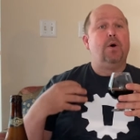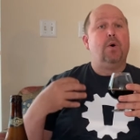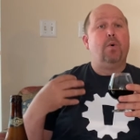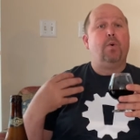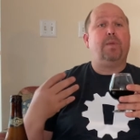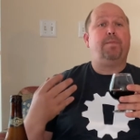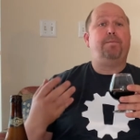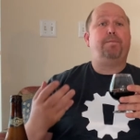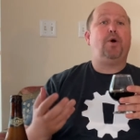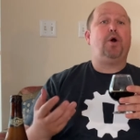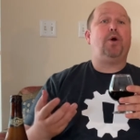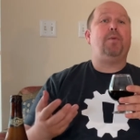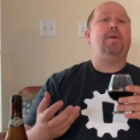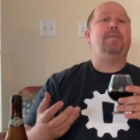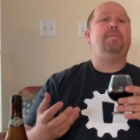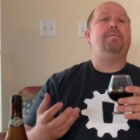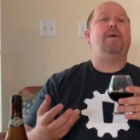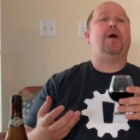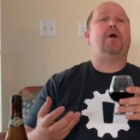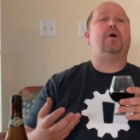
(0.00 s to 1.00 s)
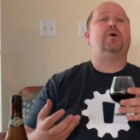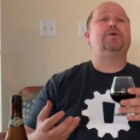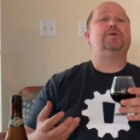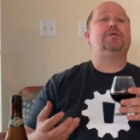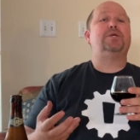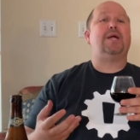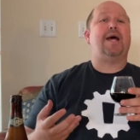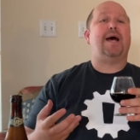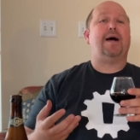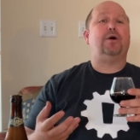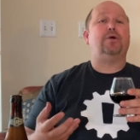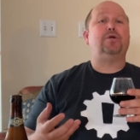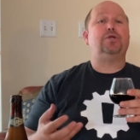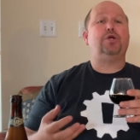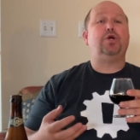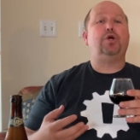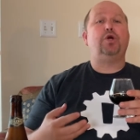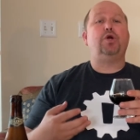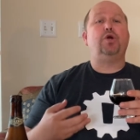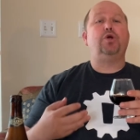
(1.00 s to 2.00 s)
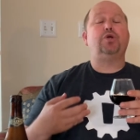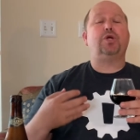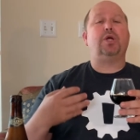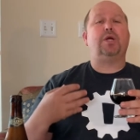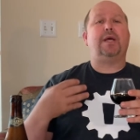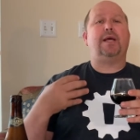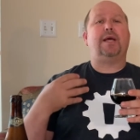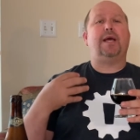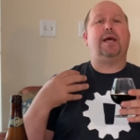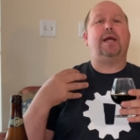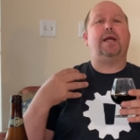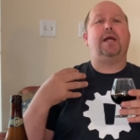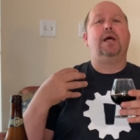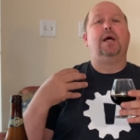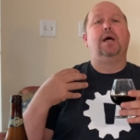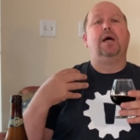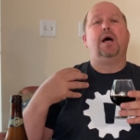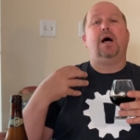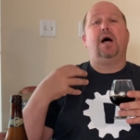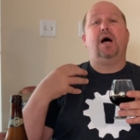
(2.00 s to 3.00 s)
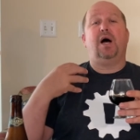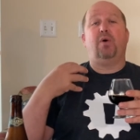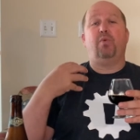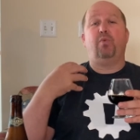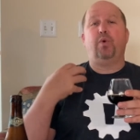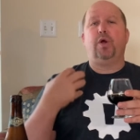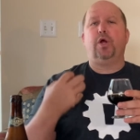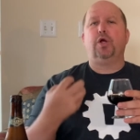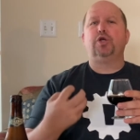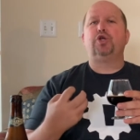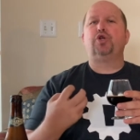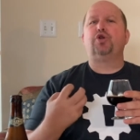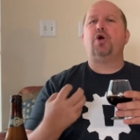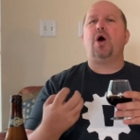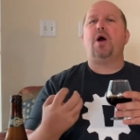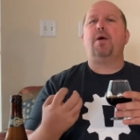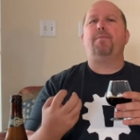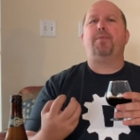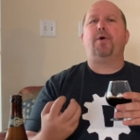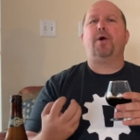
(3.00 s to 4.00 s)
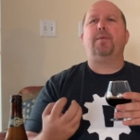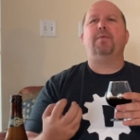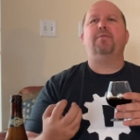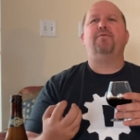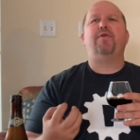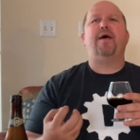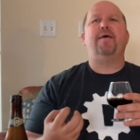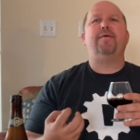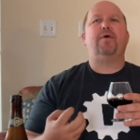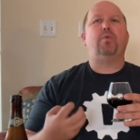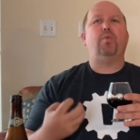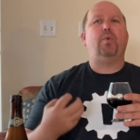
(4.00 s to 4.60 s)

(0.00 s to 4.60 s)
with bourbon barrel stouts, you usually get uh, real strong bourbon flavor.